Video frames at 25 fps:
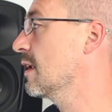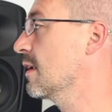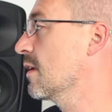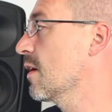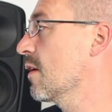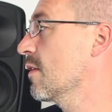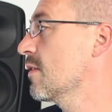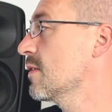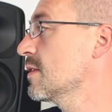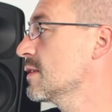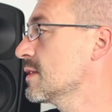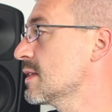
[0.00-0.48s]
and
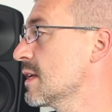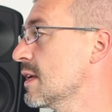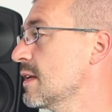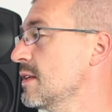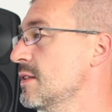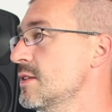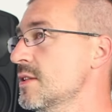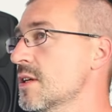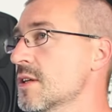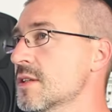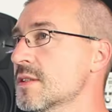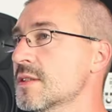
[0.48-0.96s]
others say
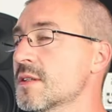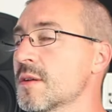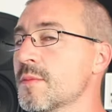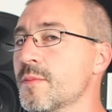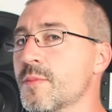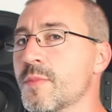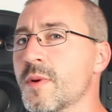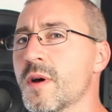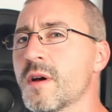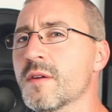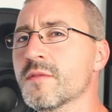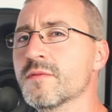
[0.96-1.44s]
just
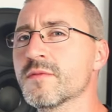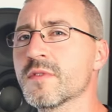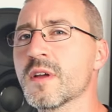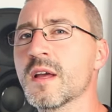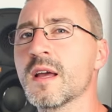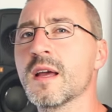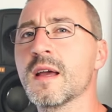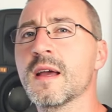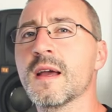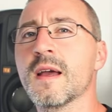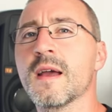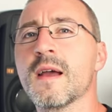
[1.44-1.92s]
above.
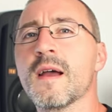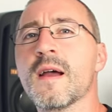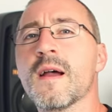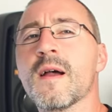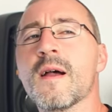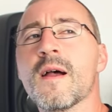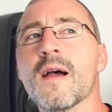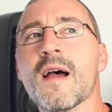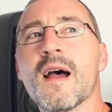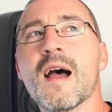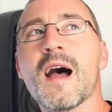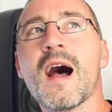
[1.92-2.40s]

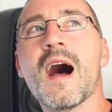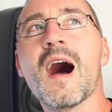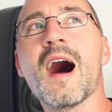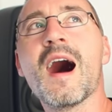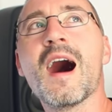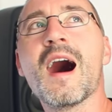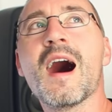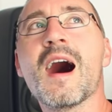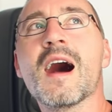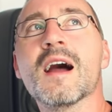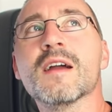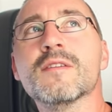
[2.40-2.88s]

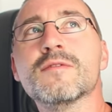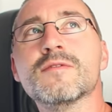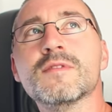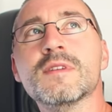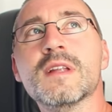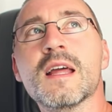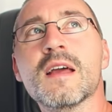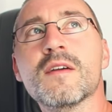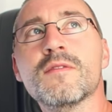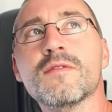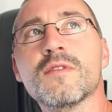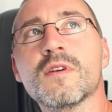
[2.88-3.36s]
I've
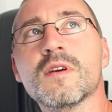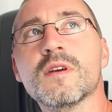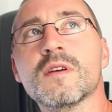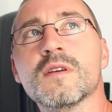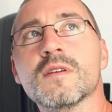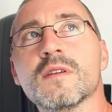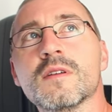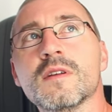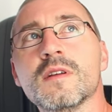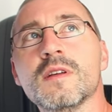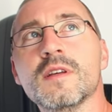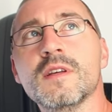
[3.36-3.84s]

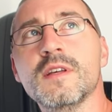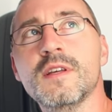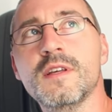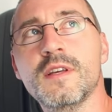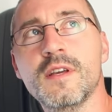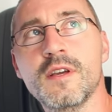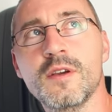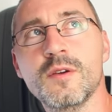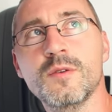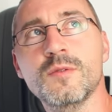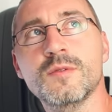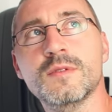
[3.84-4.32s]
never
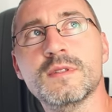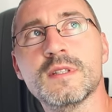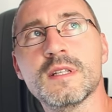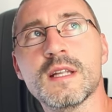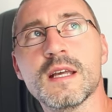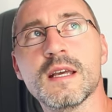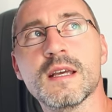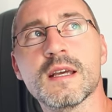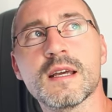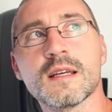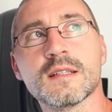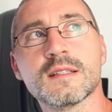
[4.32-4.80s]
used
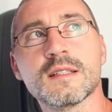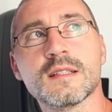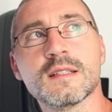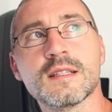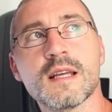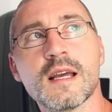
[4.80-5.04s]
it as a